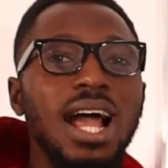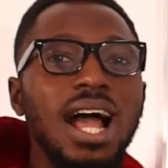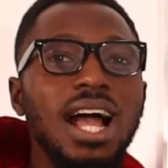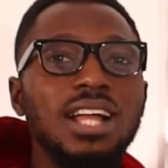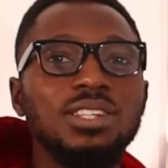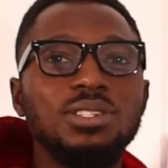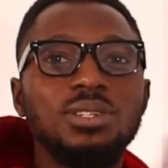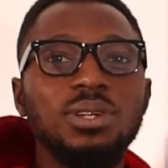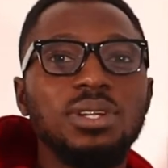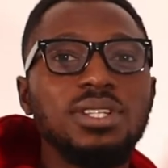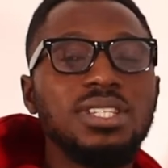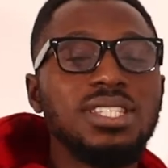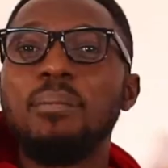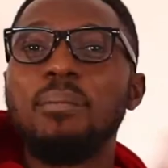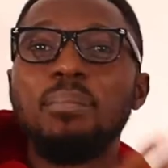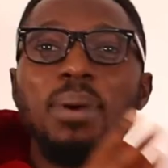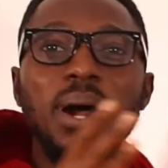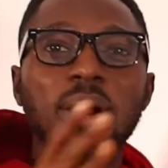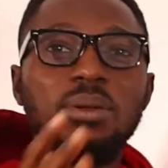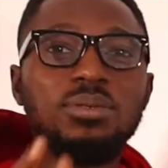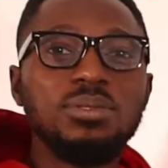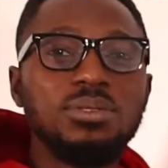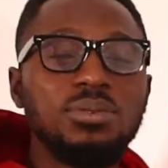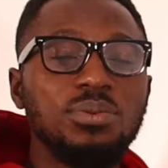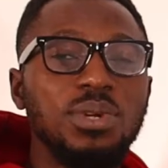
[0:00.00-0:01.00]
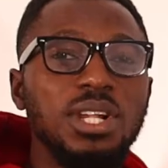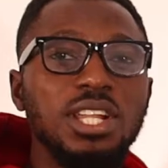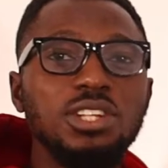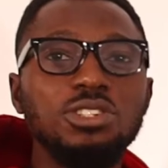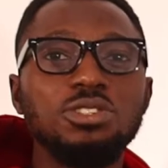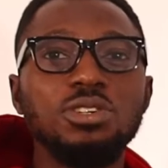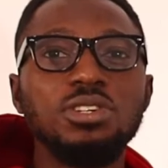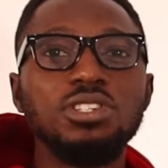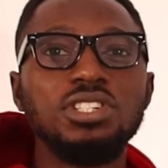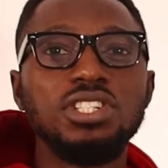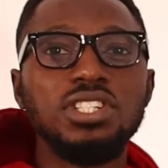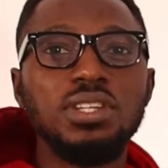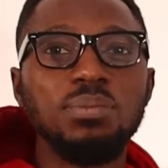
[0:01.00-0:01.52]
are just about
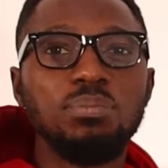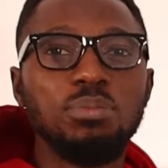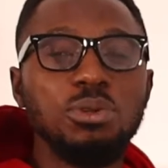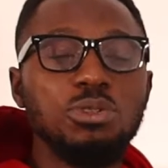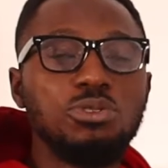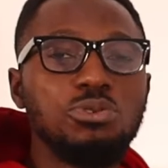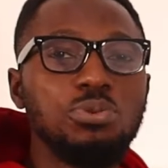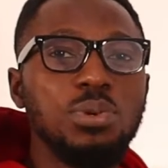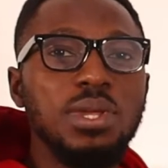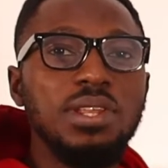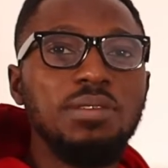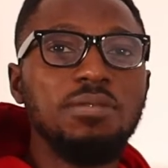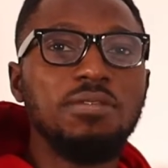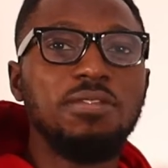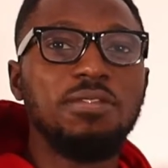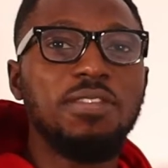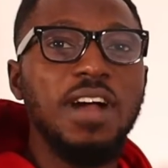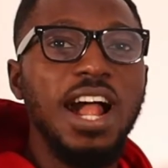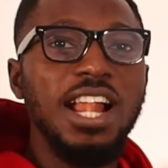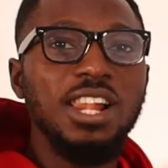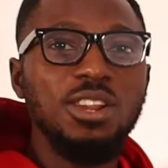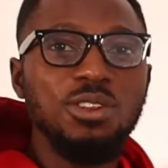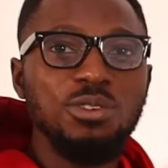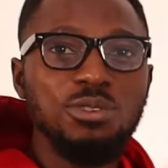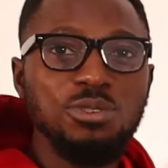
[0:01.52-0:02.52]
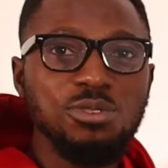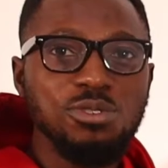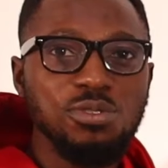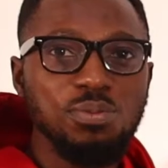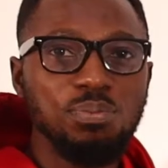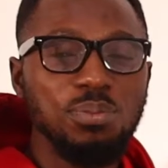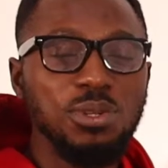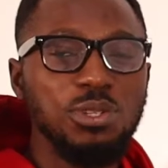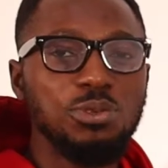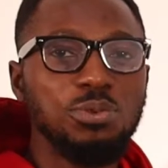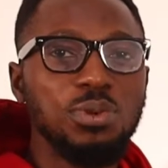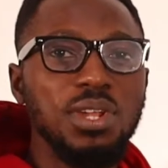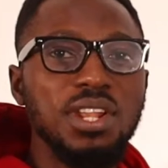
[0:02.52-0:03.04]
relationship between values,
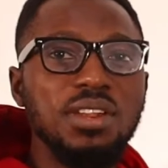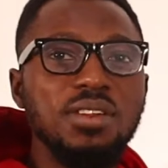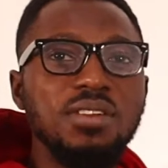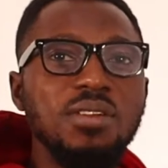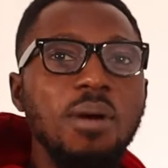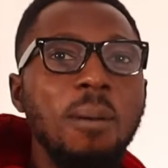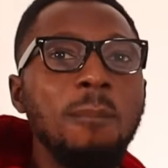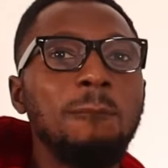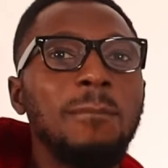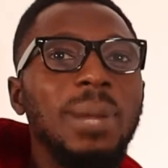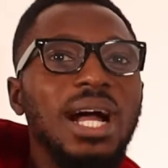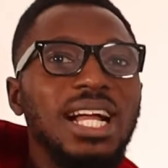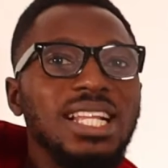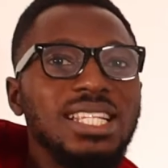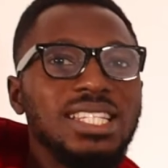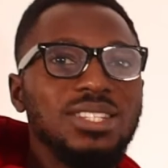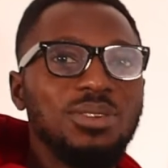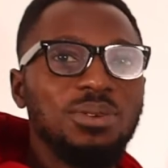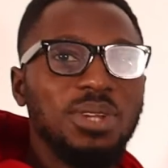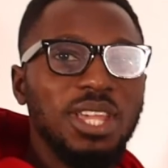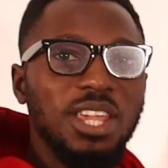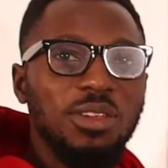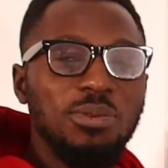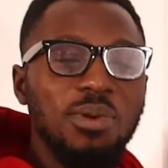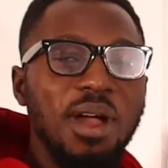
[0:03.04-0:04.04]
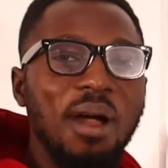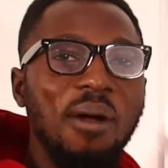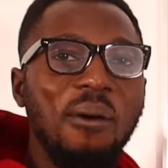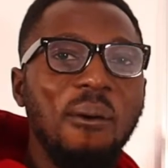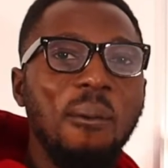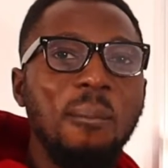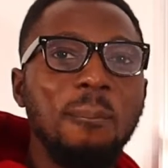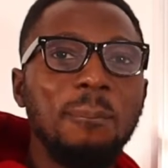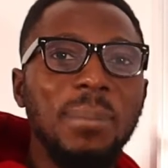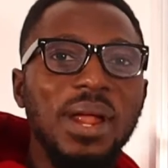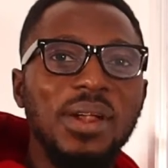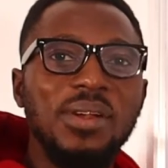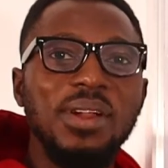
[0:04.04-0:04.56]
between numbers. Okay, we are
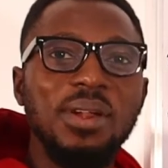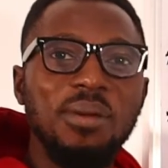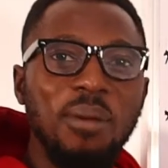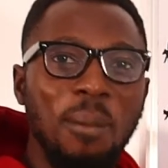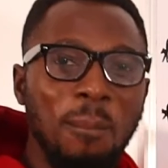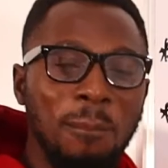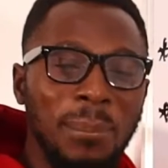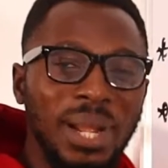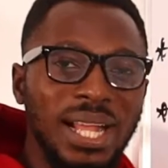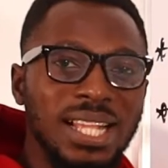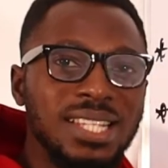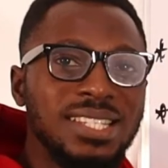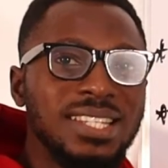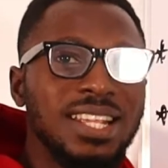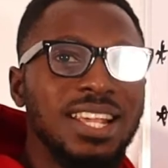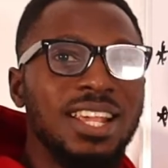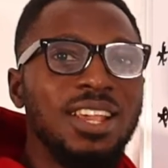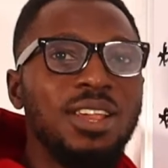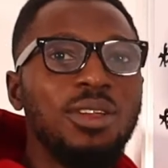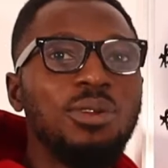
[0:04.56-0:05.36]
comparing numbers.